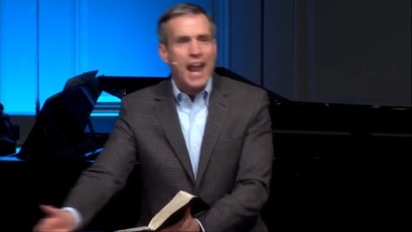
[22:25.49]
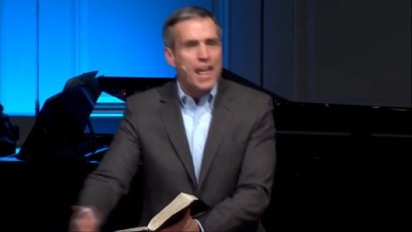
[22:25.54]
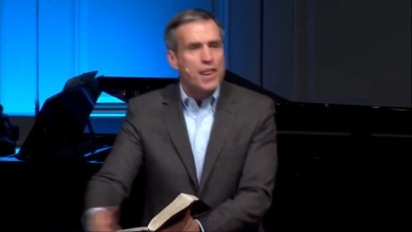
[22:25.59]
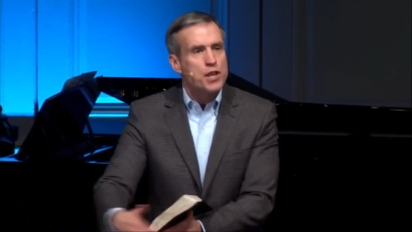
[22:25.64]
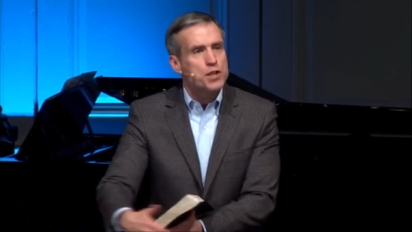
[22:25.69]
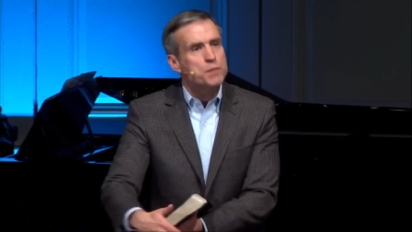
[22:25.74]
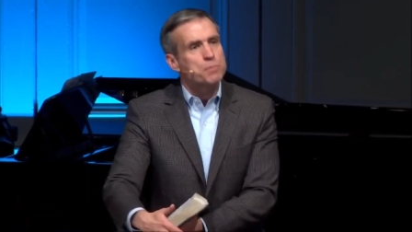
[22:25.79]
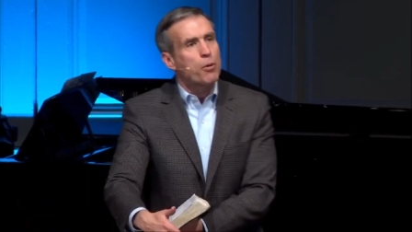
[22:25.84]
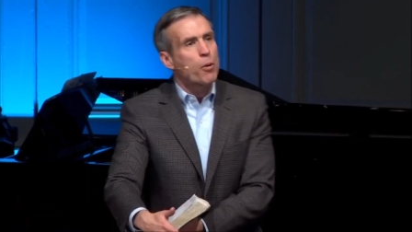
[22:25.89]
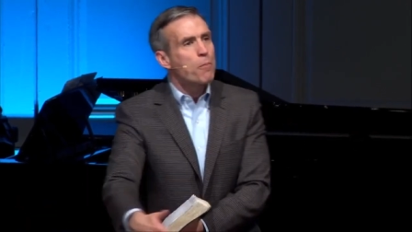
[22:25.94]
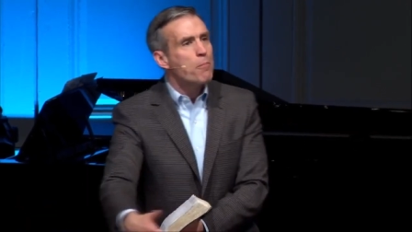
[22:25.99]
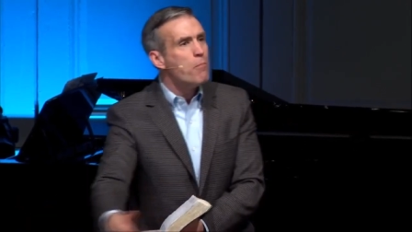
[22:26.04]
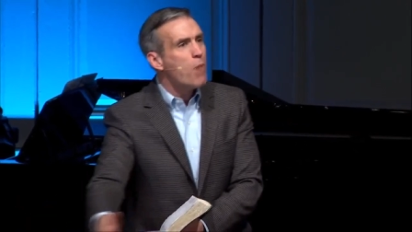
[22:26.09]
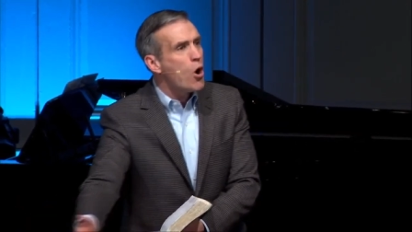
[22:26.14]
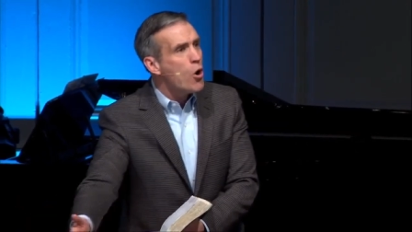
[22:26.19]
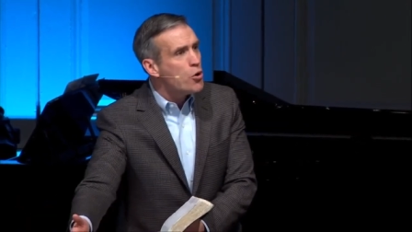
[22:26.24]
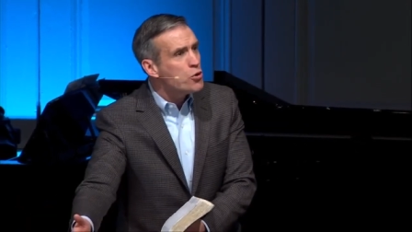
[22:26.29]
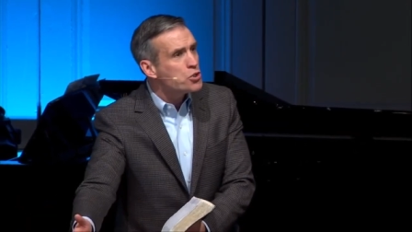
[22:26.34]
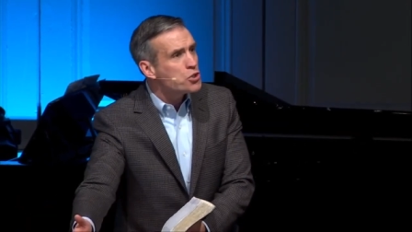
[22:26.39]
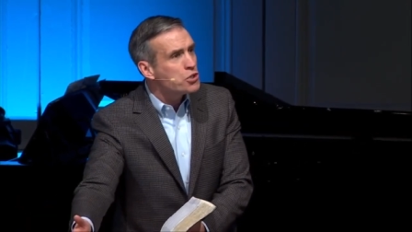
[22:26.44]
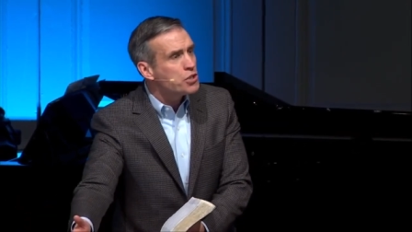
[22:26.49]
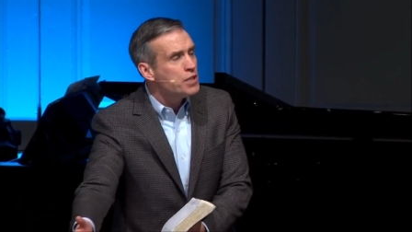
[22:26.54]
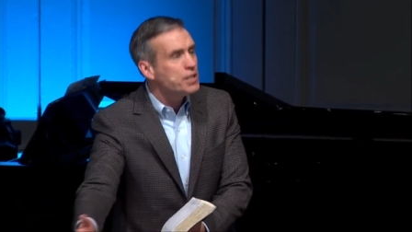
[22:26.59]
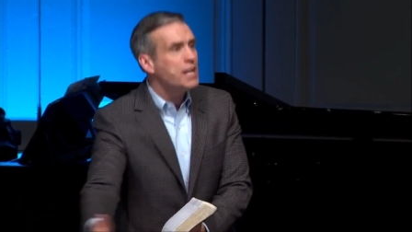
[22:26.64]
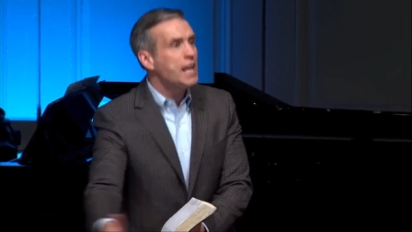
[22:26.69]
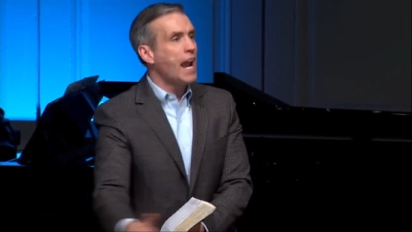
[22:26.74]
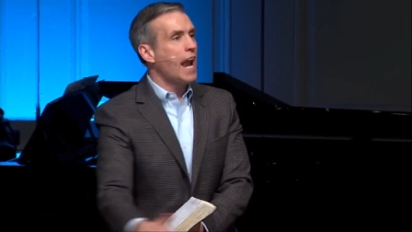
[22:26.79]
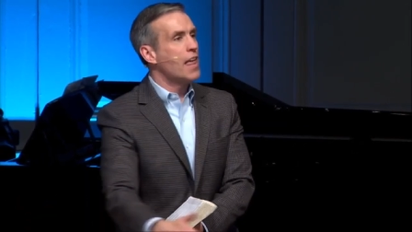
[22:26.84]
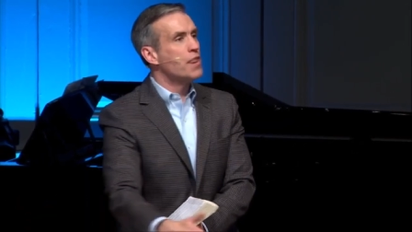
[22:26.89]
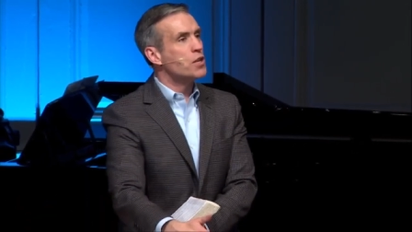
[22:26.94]
and this
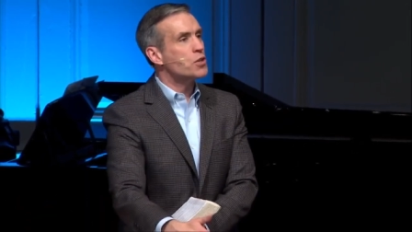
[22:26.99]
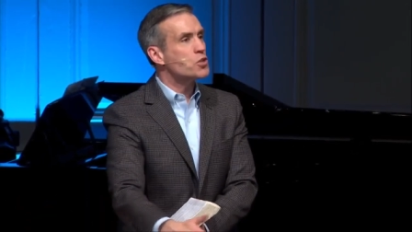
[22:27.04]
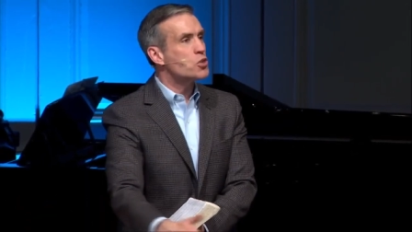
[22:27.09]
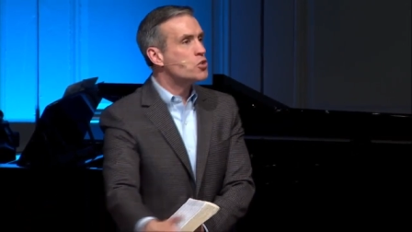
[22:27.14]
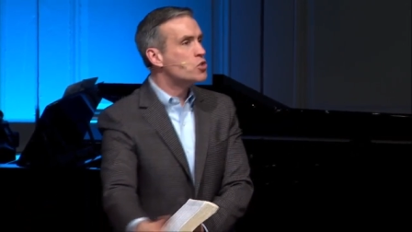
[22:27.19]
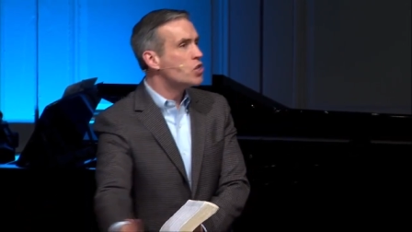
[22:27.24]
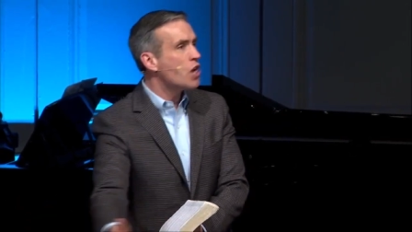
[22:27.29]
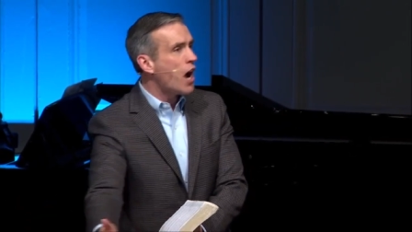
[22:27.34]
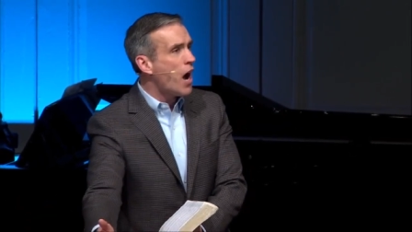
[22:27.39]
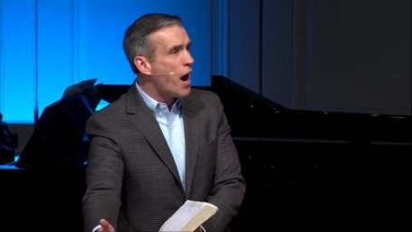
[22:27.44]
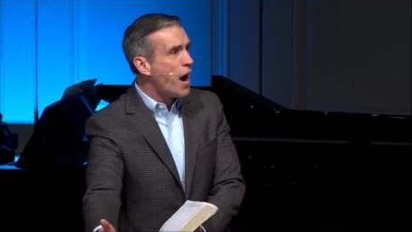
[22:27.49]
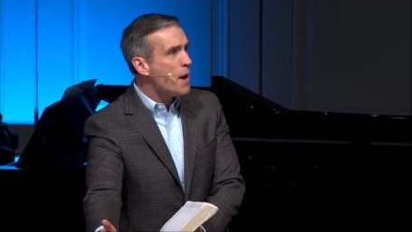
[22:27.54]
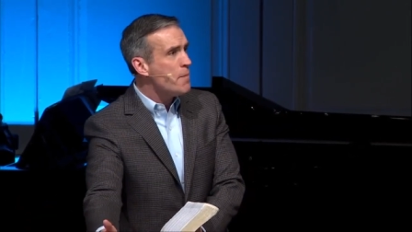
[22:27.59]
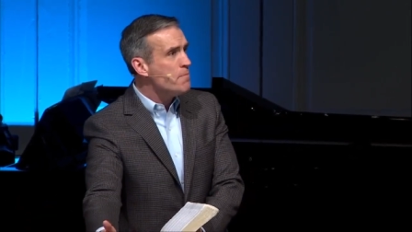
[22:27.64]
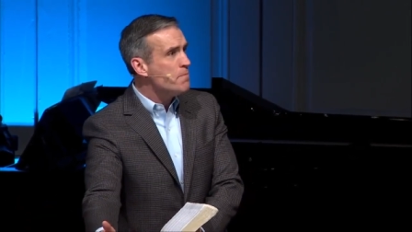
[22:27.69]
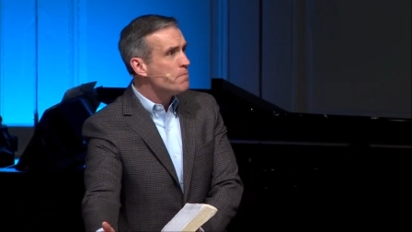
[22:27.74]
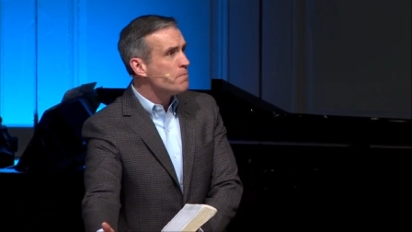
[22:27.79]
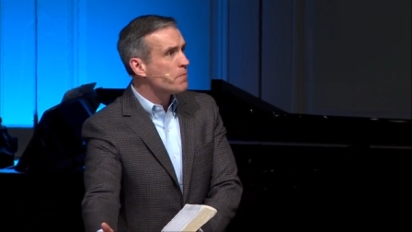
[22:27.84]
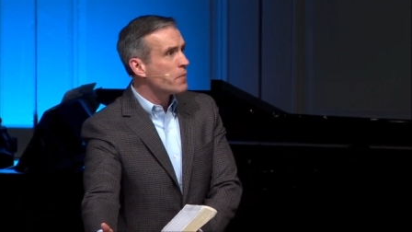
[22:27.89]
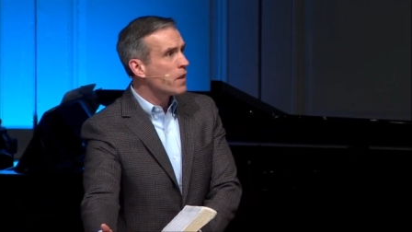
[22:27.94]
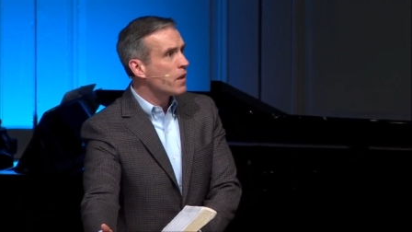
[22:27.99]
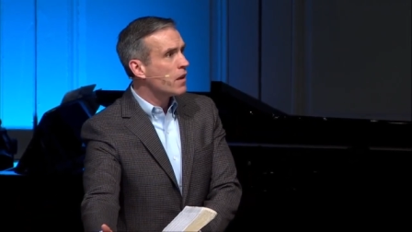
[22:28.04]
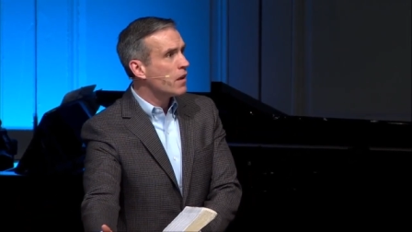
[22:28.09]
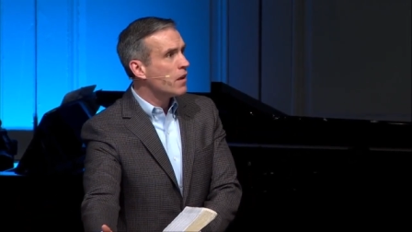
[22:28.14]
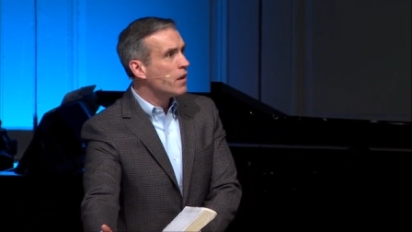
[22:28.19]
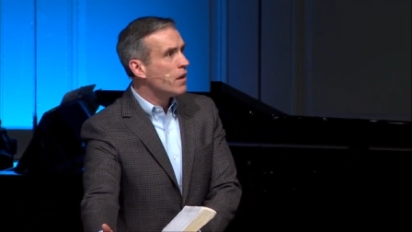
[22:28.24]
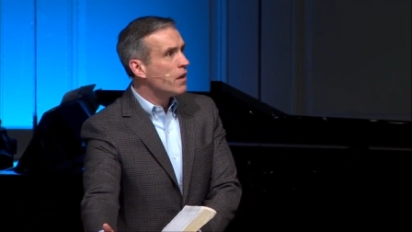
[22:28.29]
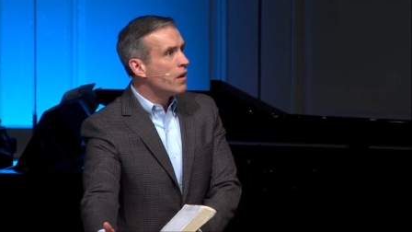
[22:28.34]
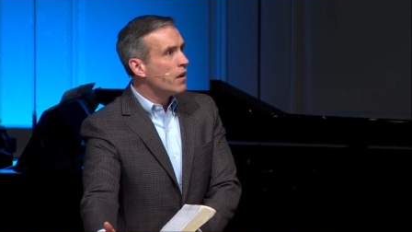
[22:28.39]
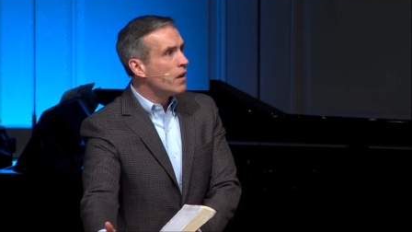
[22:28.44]
promotion and this job.
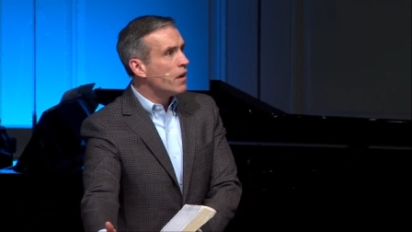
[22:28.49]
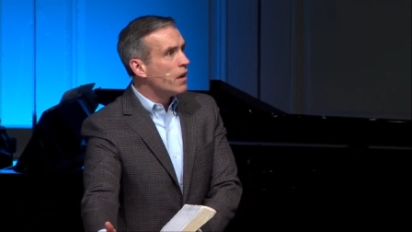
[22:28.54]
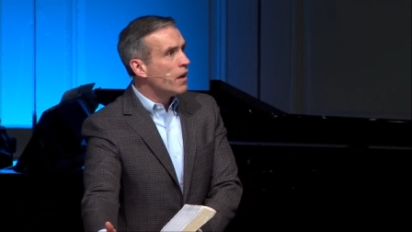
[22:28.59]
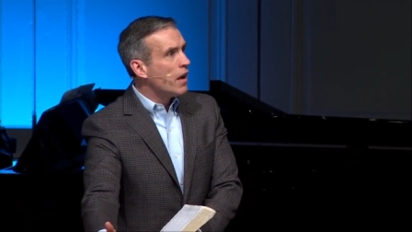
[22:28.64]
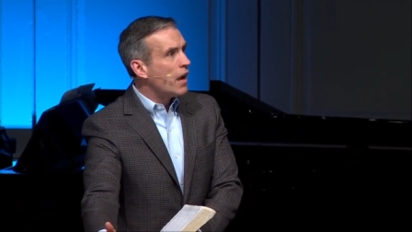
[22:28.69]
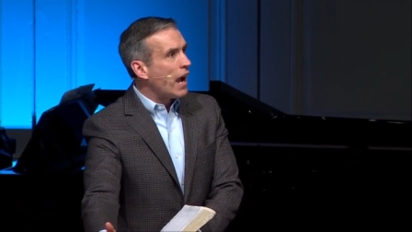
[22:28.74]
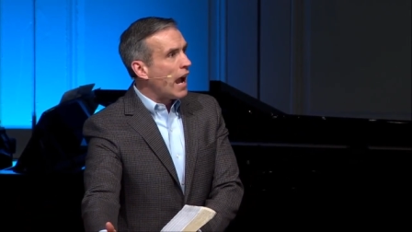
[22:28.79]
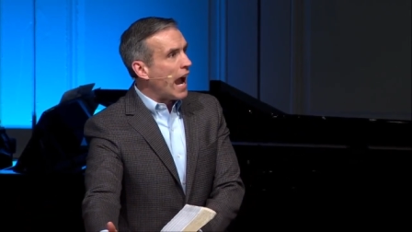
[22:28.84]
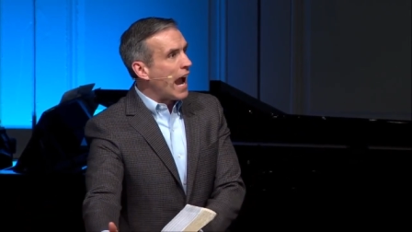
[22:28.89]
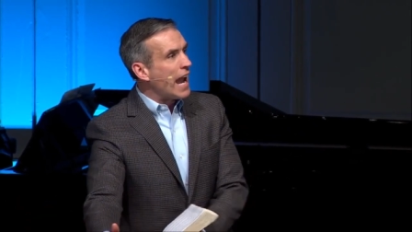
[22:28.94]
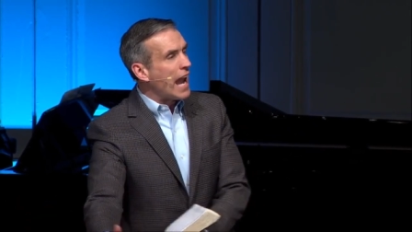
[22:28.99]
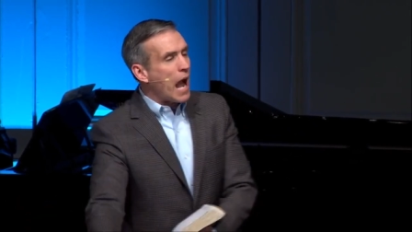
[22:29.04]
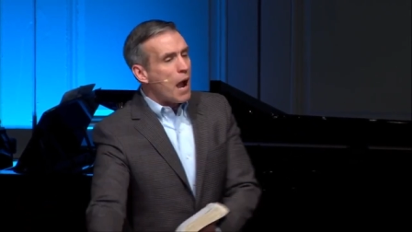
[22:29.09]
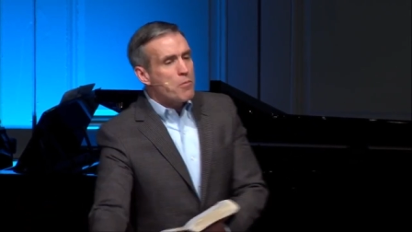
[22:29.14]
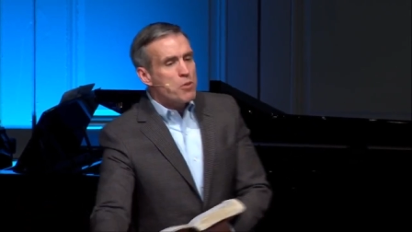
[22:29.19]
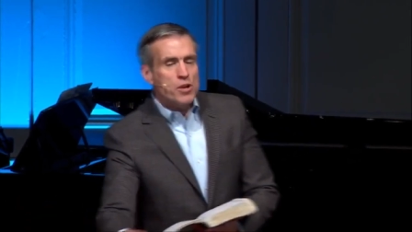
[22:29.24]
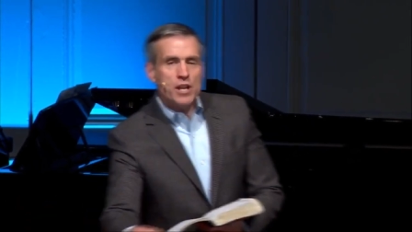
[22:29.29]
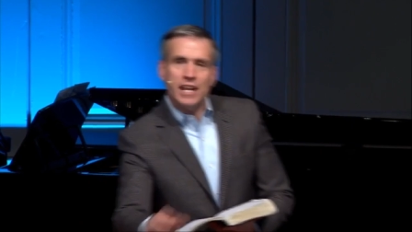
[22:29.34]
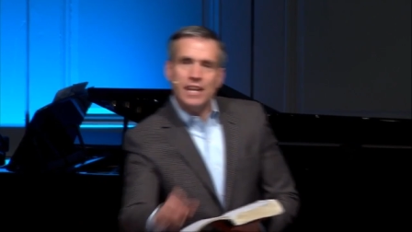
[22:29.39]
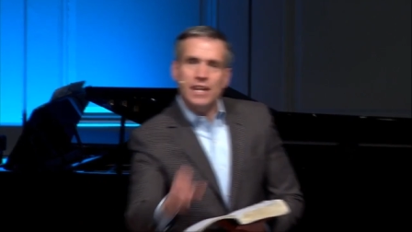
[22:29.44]
And I'm going